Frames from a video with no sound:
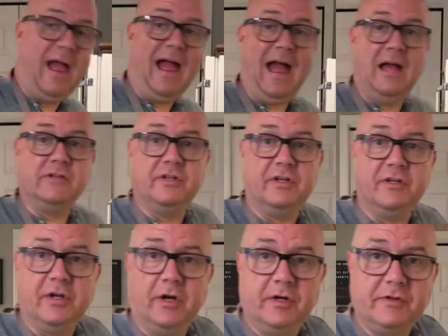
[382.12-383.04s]
As it
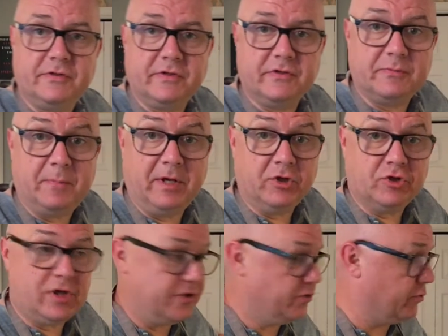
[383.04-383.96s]
does, spinach
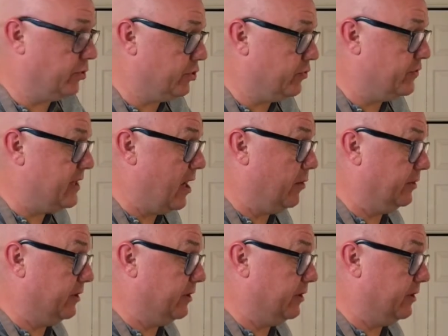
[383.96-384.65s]
has reduced down